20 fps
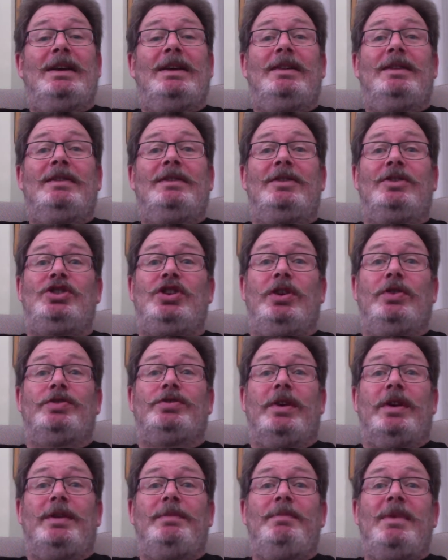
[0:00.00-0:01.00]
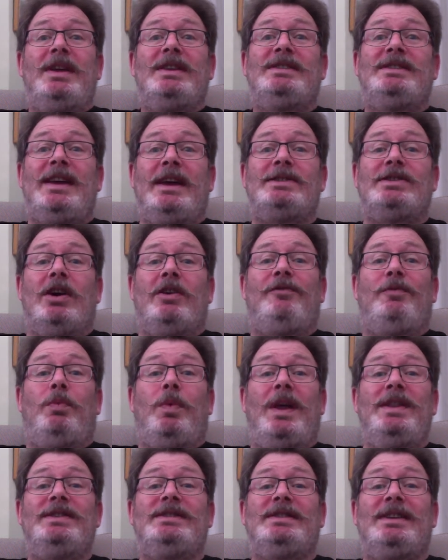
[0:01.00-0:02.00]
The children set off
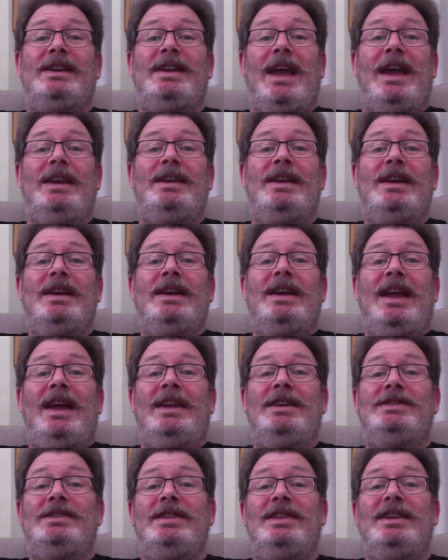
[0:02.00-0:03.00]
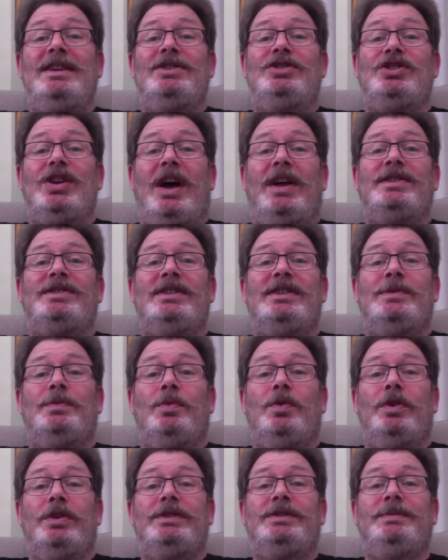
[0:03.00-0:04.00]
once again into the Enchanted
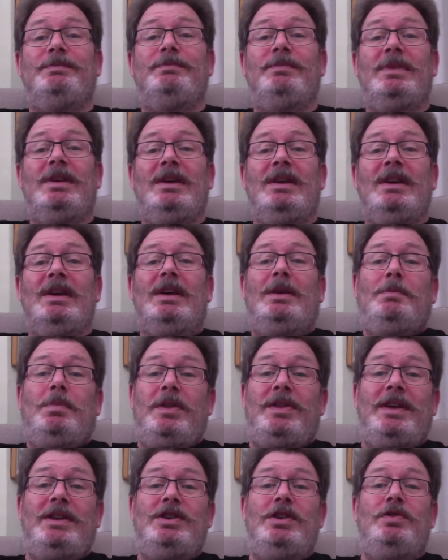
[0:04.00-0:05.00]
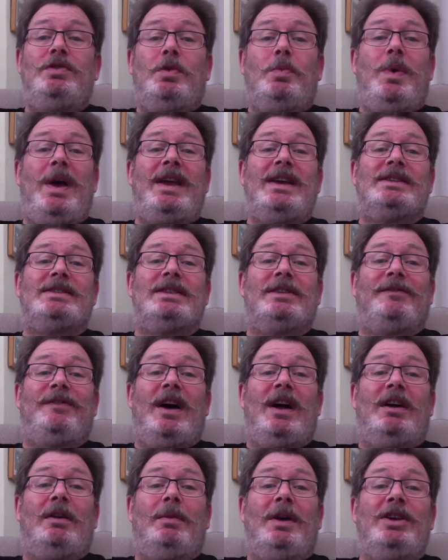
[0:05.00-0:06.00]
Wood. Well, they knew the way to the
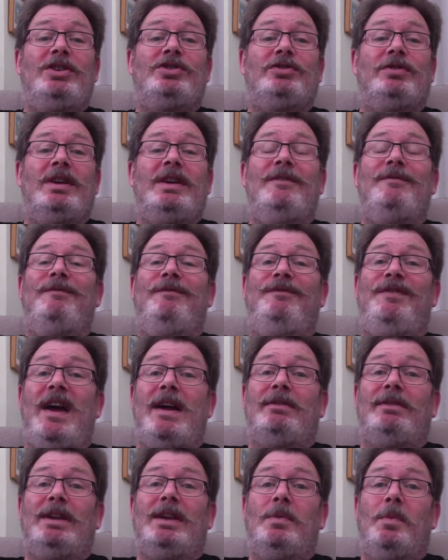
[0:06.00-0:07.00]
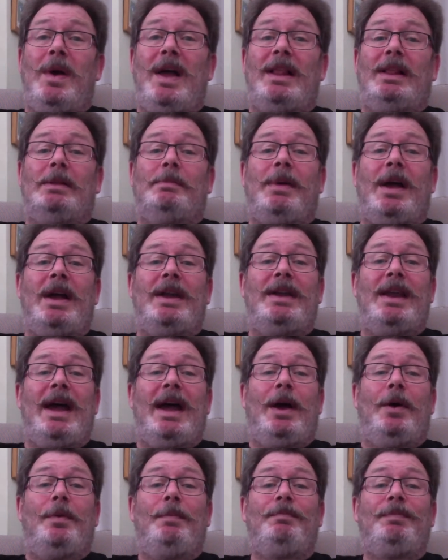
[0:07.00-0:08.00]
Faraway Tree very well by
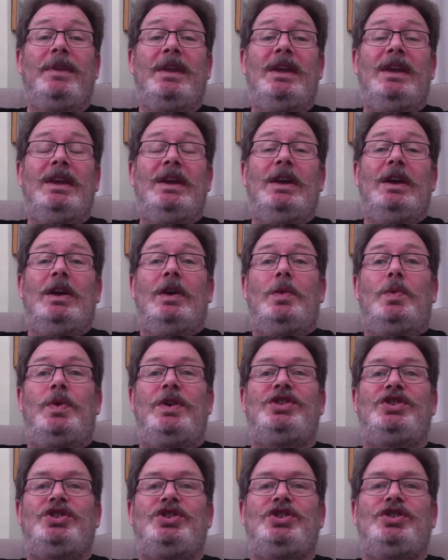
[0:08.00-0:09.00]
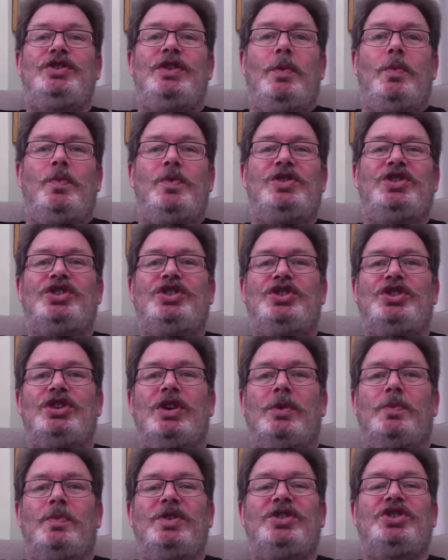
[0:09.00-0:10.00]
now. Wish-a,
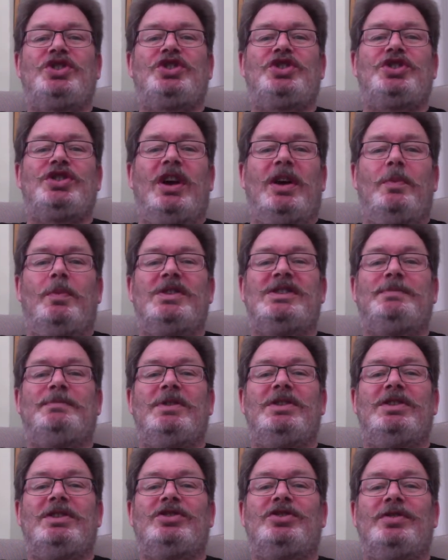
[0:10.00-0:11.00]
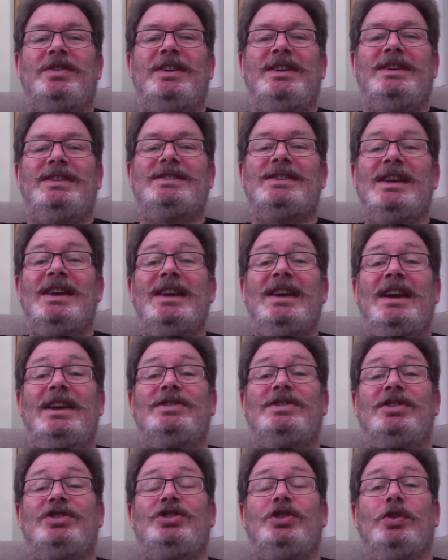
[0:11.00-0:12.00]
wish-a, wish-a, whispered the trees as
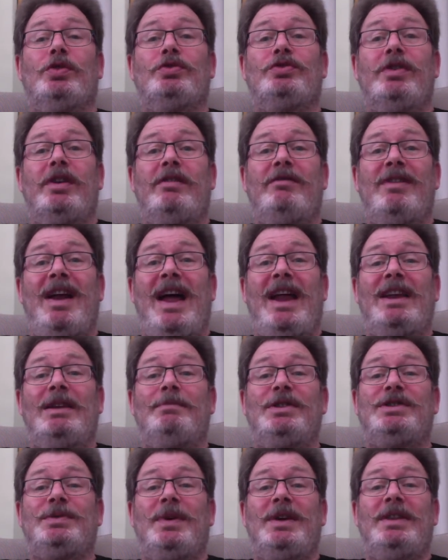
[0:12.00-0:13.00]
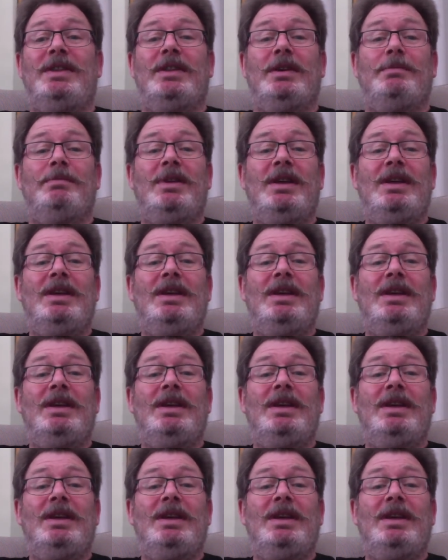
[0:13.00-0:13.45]
the children ran between them.